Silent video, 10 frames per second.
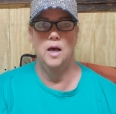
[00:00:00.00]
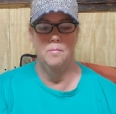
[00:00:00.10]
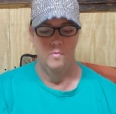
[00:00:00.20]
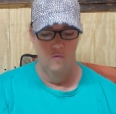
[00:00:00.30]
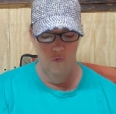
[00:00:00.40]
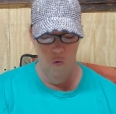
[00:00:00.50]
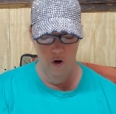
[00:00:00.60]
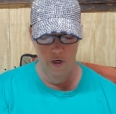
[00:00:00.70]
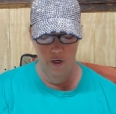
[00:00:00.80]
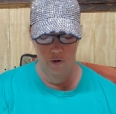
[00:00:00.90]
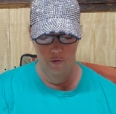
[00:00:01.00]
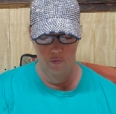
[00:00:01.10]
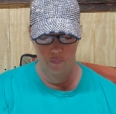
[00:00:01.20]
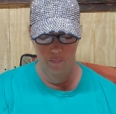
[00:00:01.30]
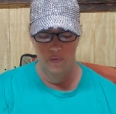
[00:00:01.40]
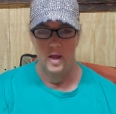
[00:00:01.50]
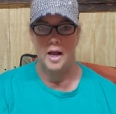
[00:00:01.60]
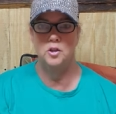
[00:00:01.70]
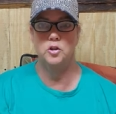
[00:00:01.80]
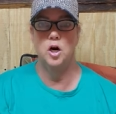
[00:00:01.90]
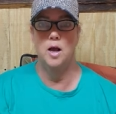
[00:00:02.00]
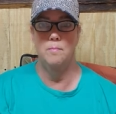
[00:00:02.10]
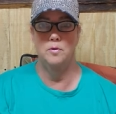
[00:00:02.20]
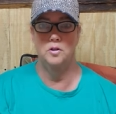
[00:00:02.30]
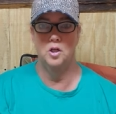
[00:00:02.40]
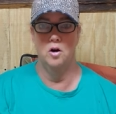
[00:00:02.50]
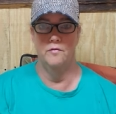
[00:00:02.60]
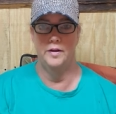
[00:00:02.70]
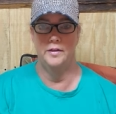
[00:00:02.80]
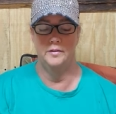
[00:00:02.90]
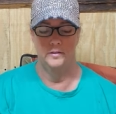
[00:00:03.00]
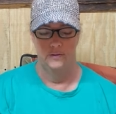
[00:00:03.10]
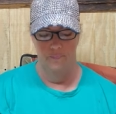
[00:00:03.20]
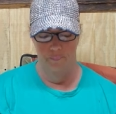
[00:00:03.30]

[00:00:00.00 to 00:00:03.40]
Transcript: come before you as your humble servants,